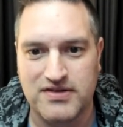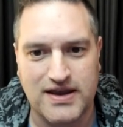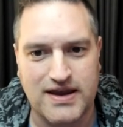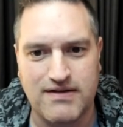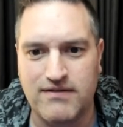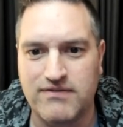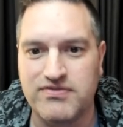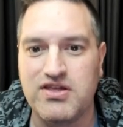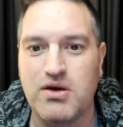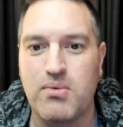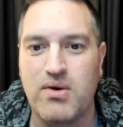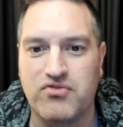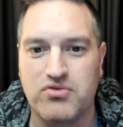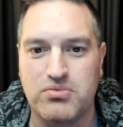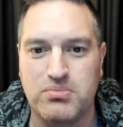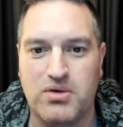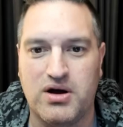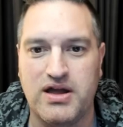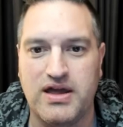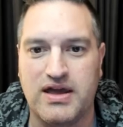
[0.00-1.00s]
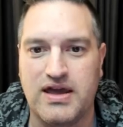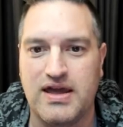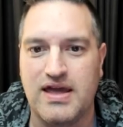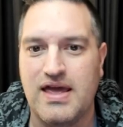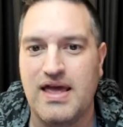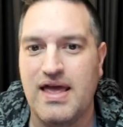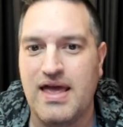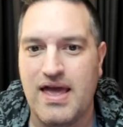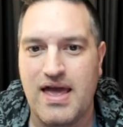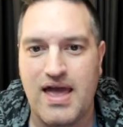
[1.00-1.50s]
Like even if they went from like,
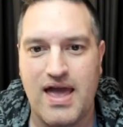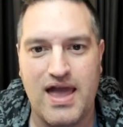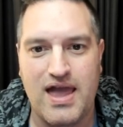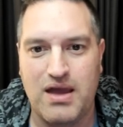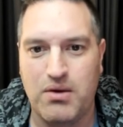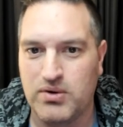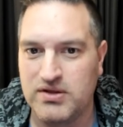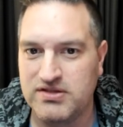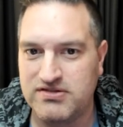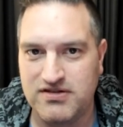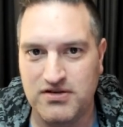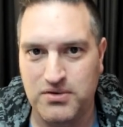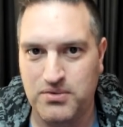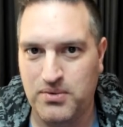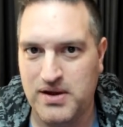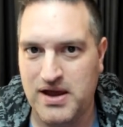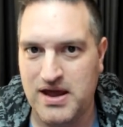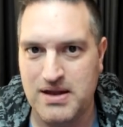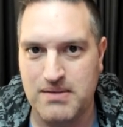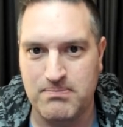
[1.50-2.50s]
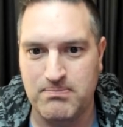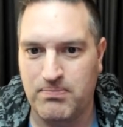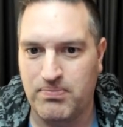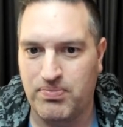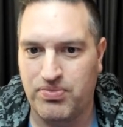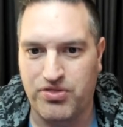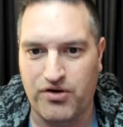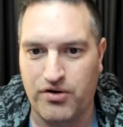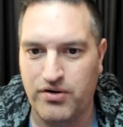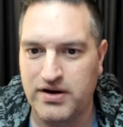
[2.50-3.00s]
hey, once you hit
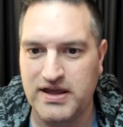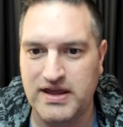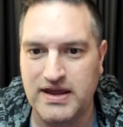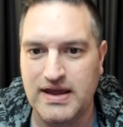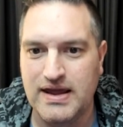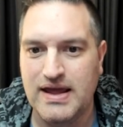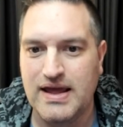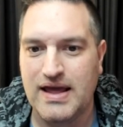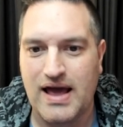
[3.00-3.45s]
30,